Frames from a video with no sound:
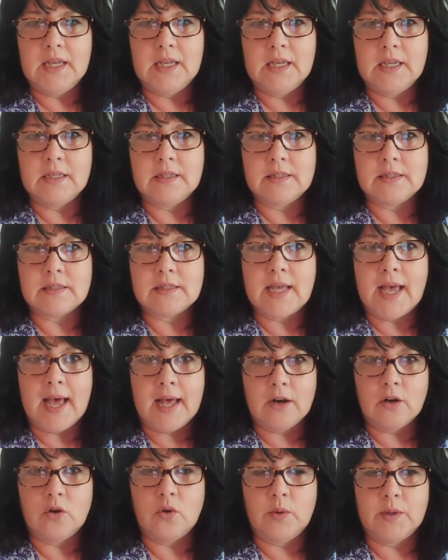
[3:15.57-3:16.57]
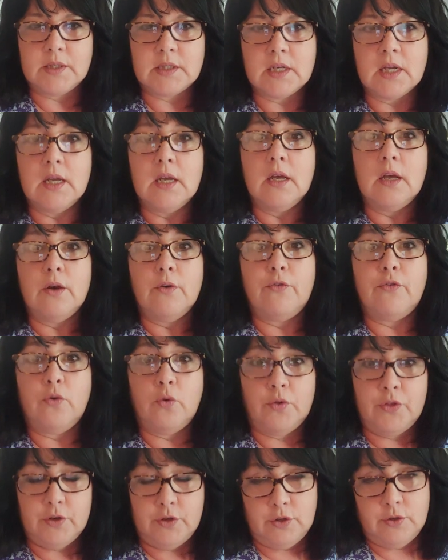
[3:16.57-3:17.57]
is adequate
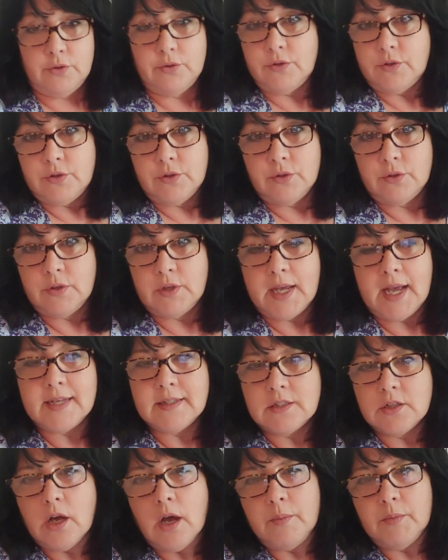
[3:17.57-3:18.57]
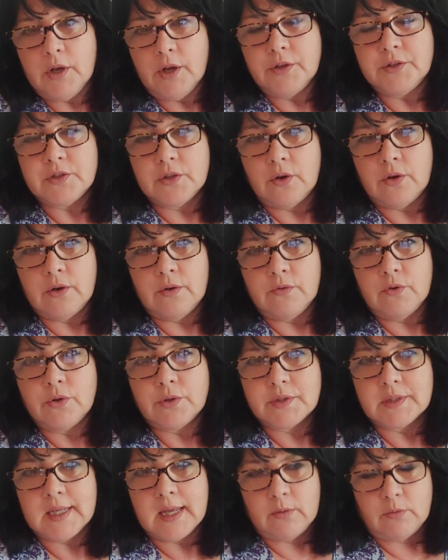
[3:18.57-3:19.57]
for the new student. As time goes on, of
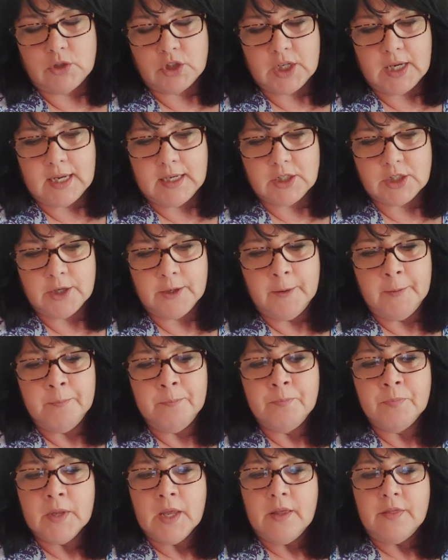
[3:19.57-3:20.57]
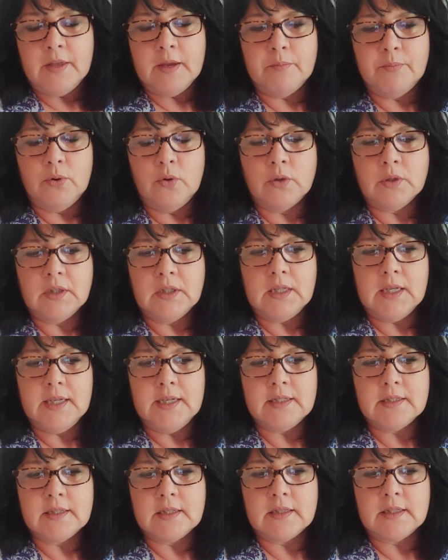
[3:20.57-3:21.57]
course, that will change. The important thing
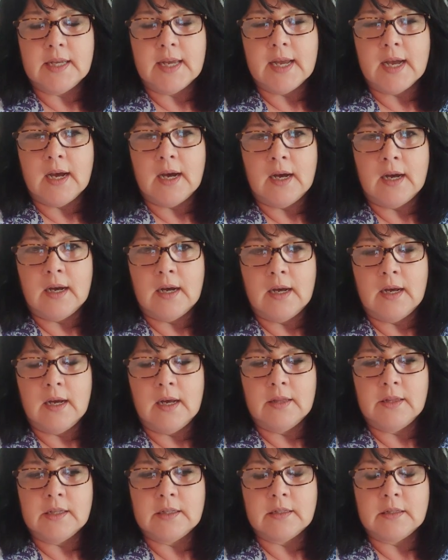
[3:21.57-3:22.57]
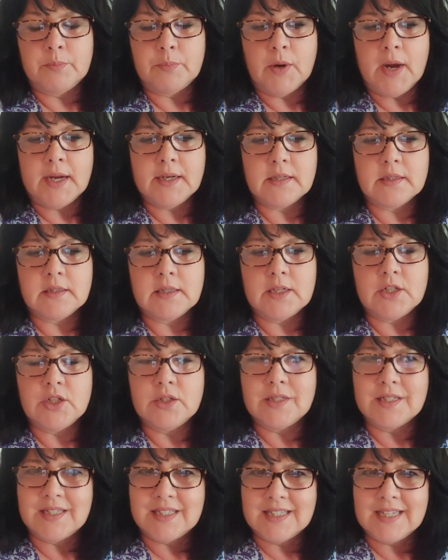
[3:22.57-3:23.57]
is that the practice
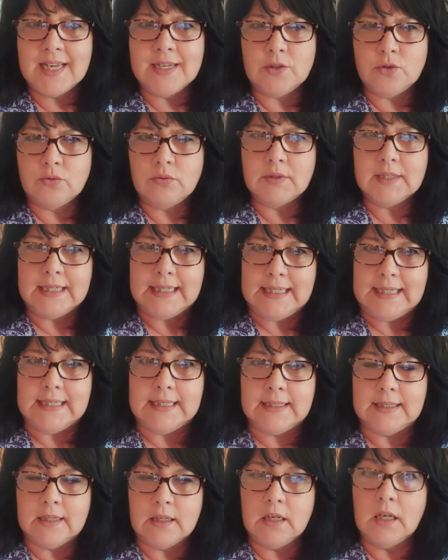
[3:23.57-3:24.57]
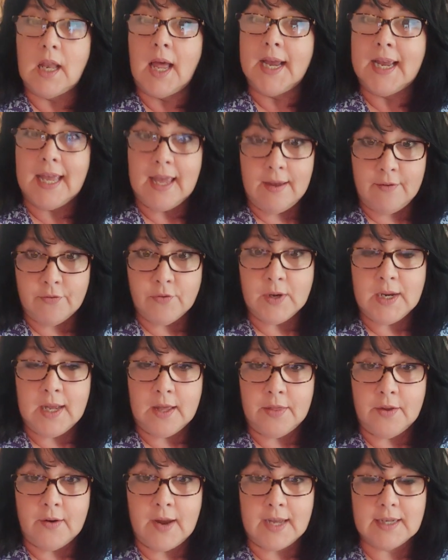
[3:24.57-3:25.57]
sessions are scheduled in like every
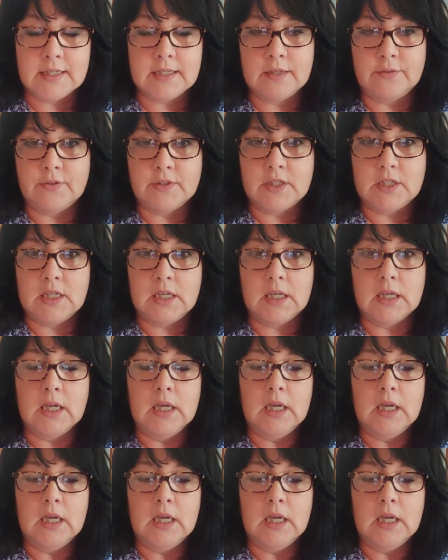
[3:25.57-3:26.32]
other activity.